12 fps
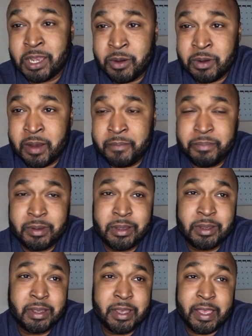go up,
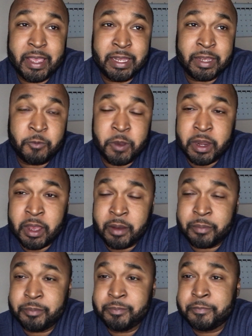and it went up.